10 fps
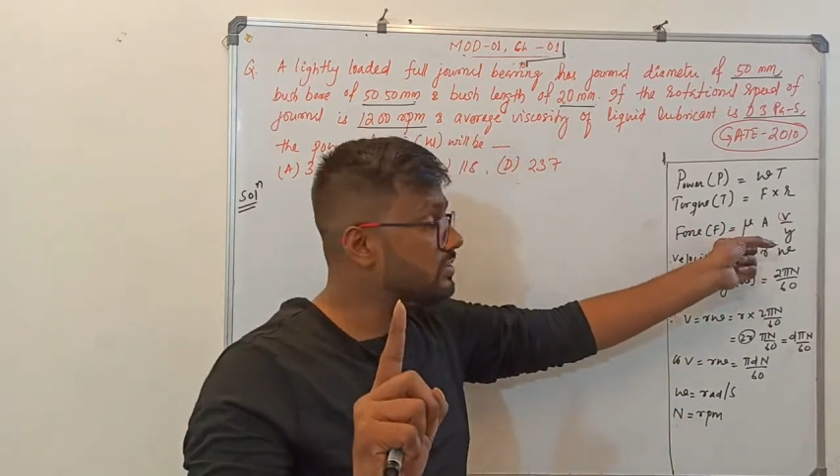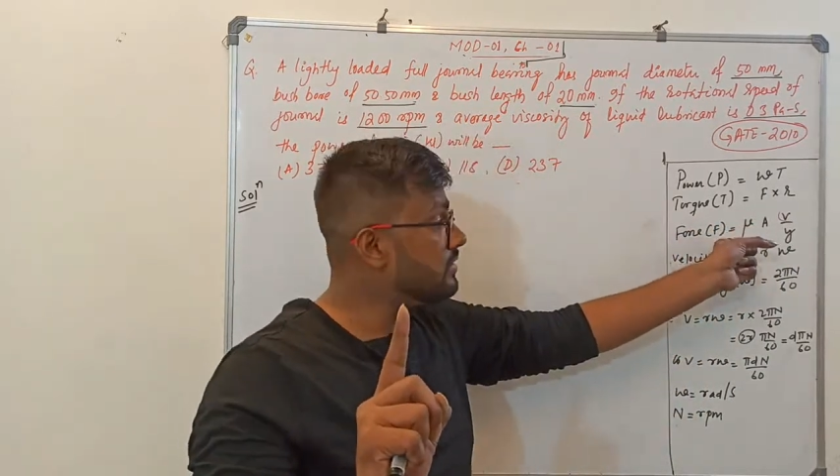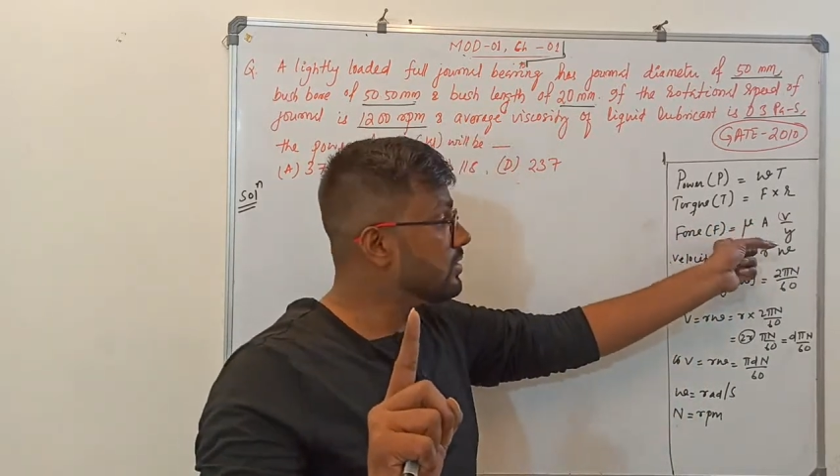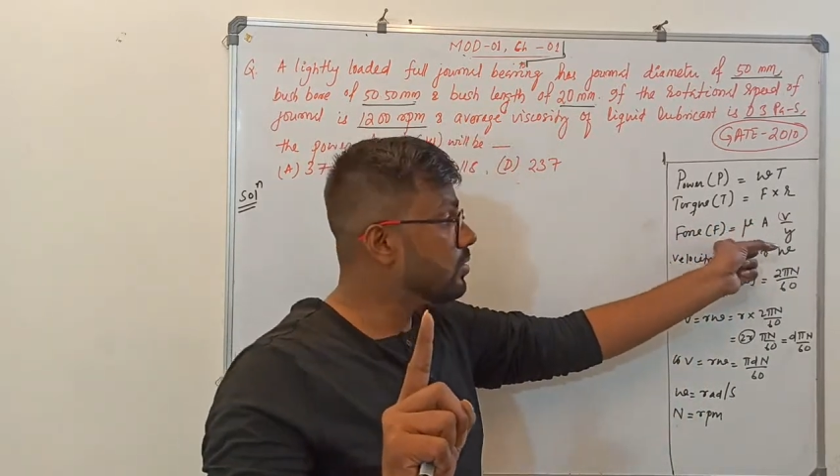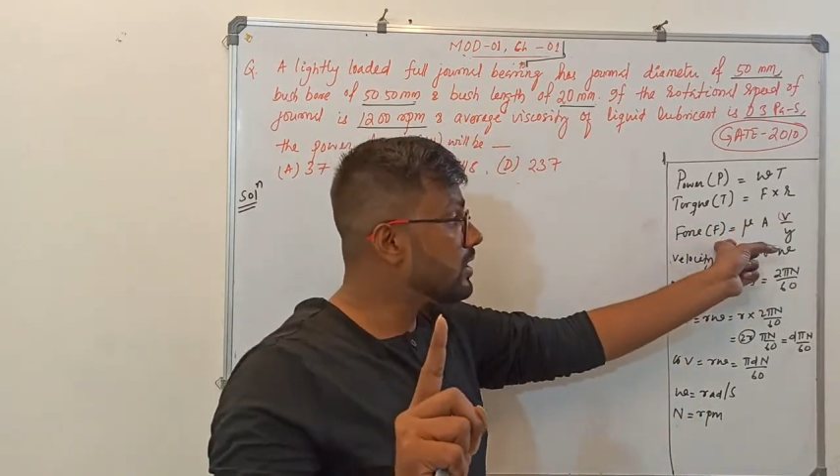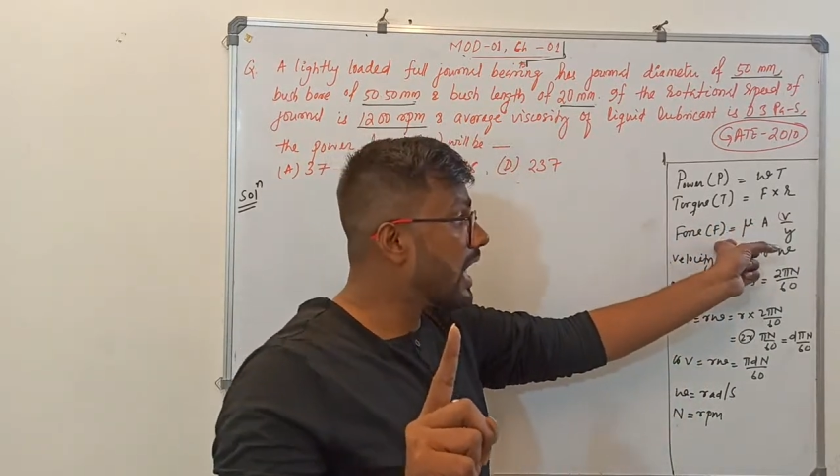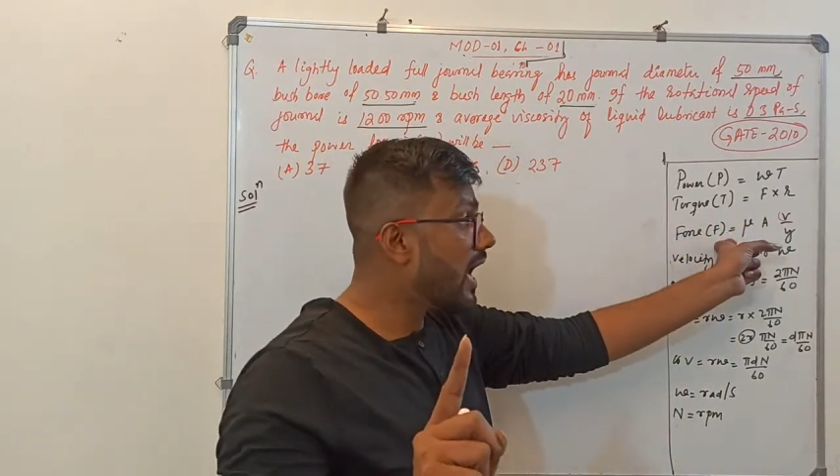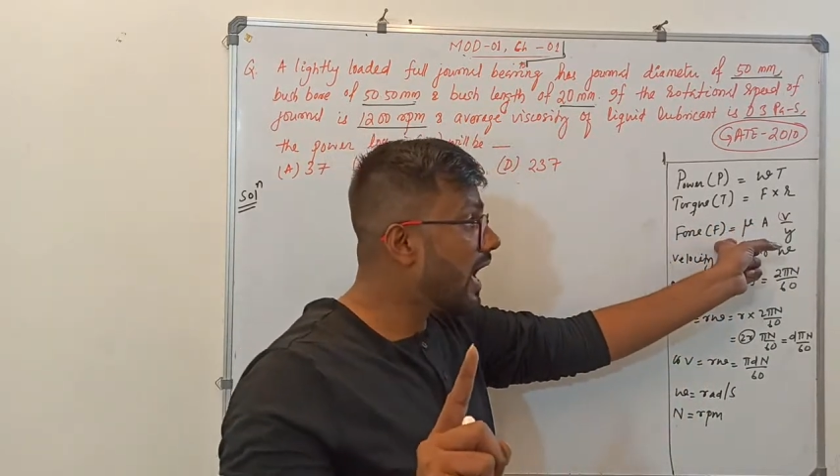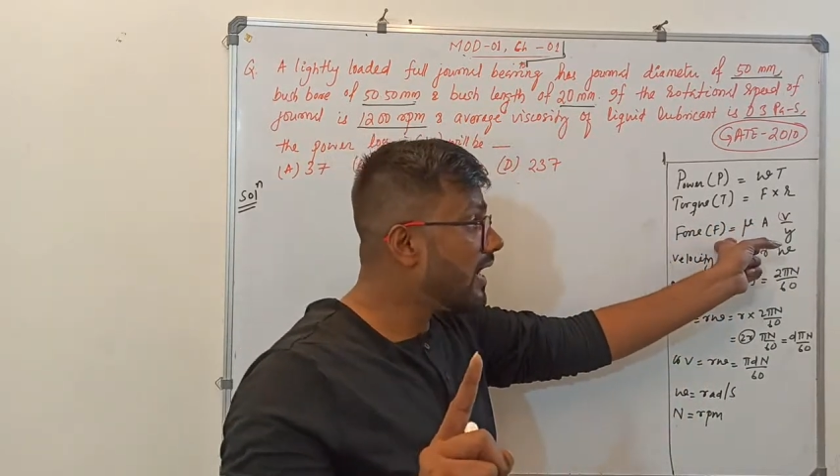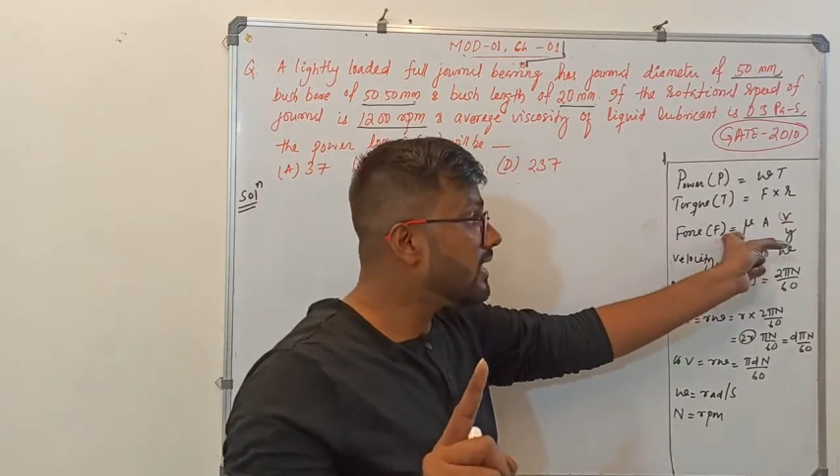we know
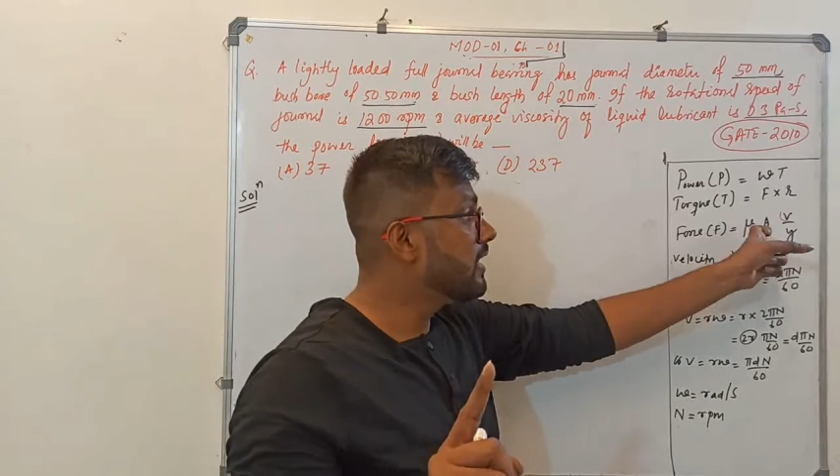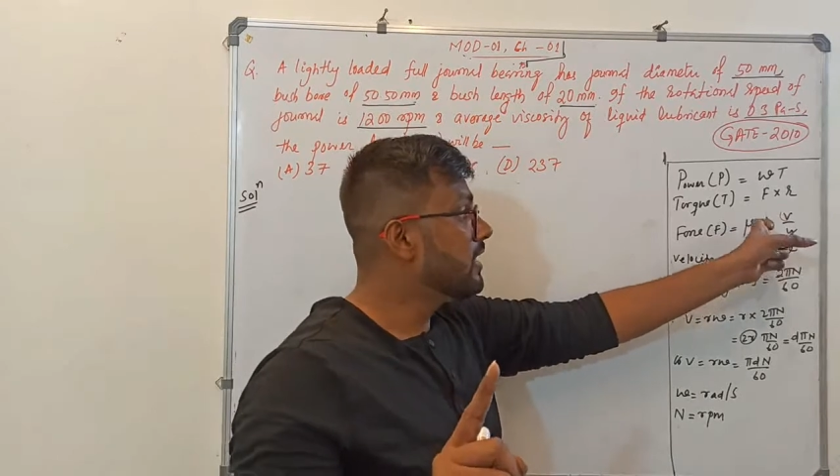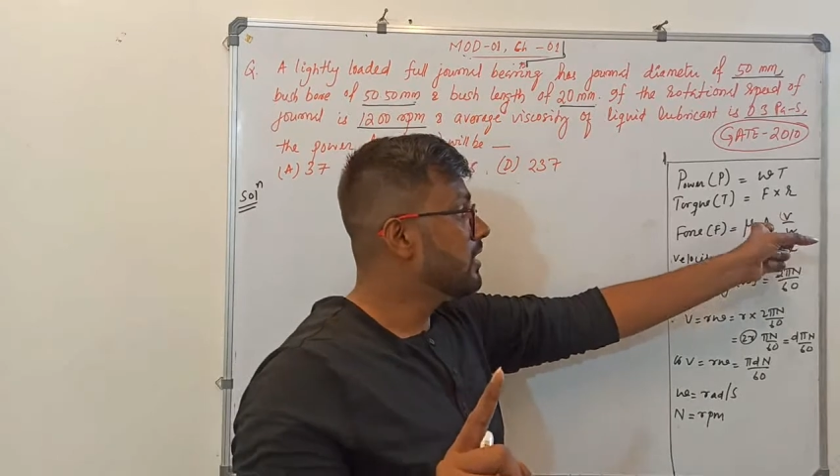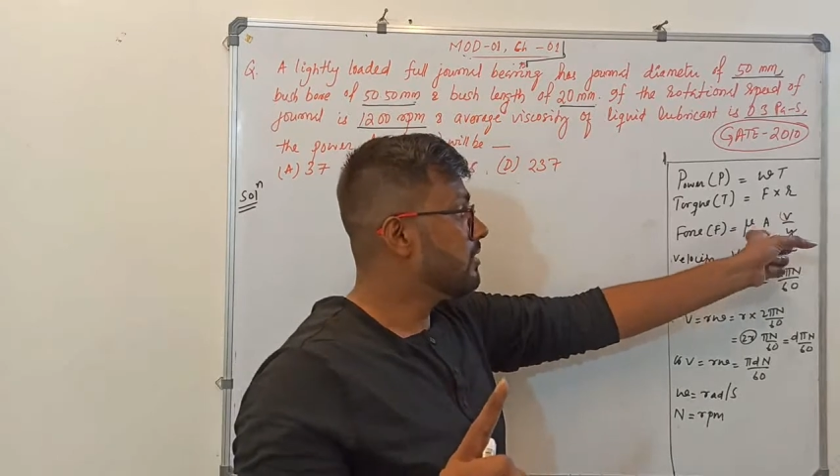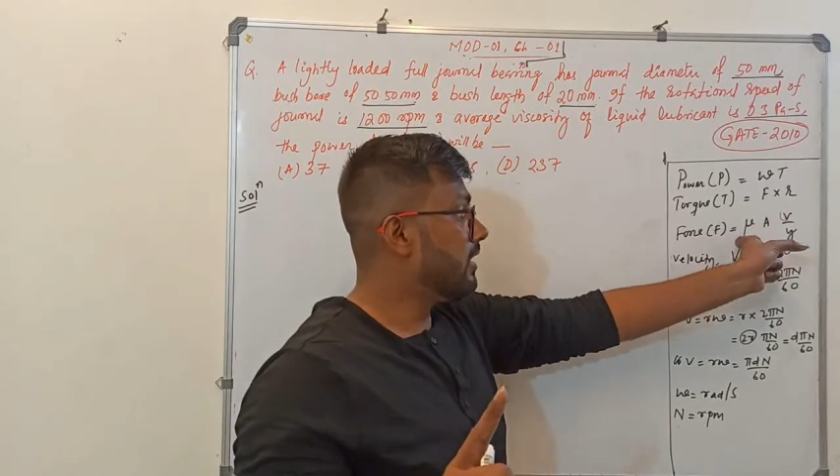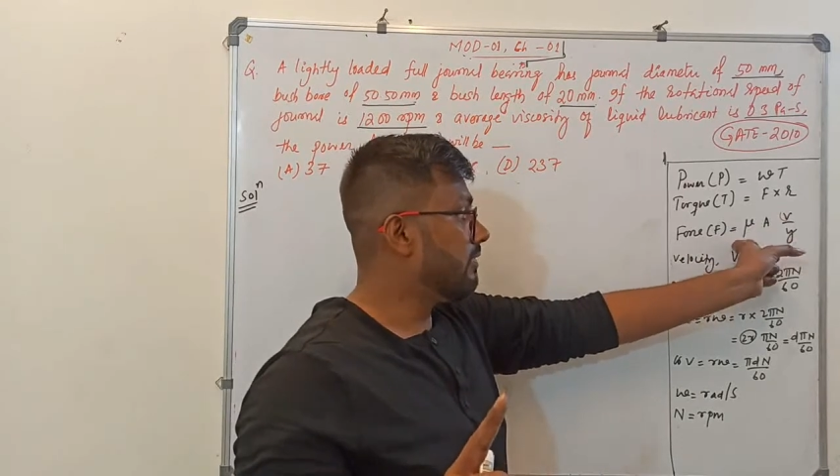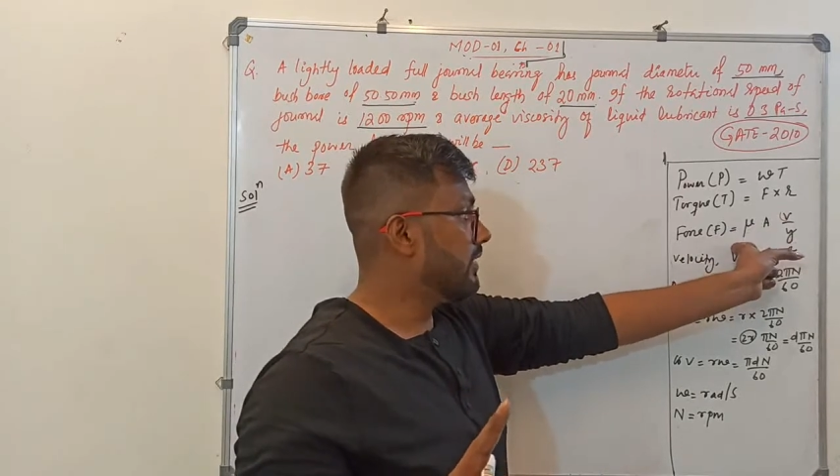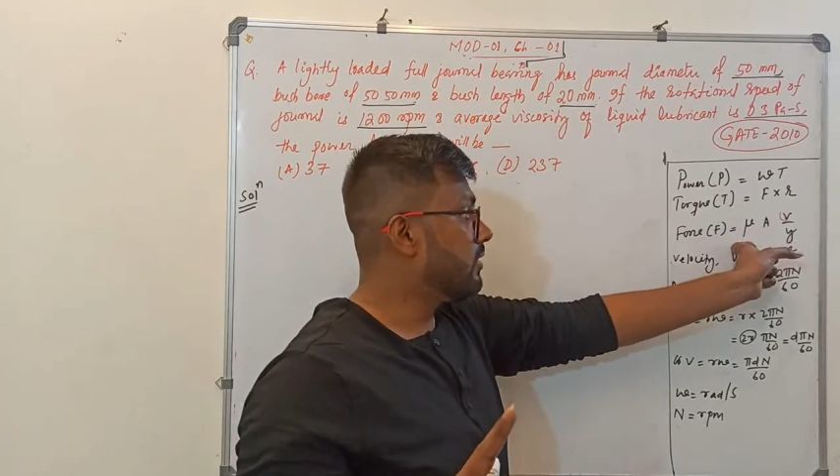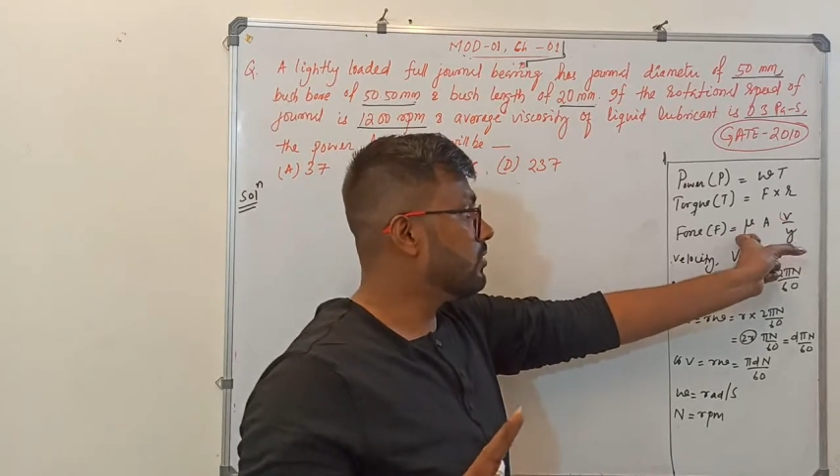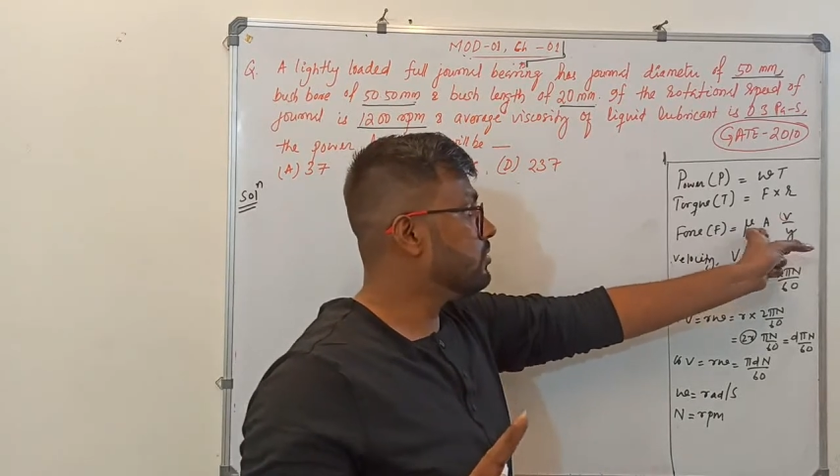that F equal